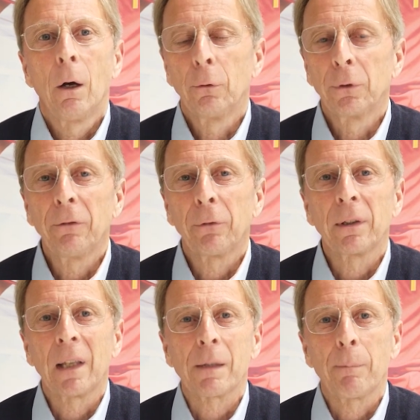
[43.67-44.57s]
on
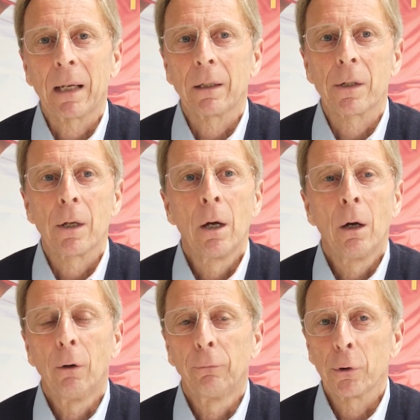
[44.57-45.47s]
different aspects
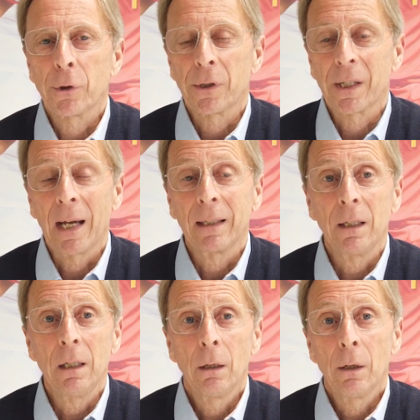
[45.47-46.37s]
of our
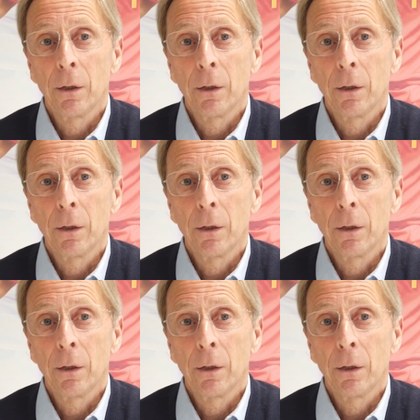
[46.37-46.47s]
society,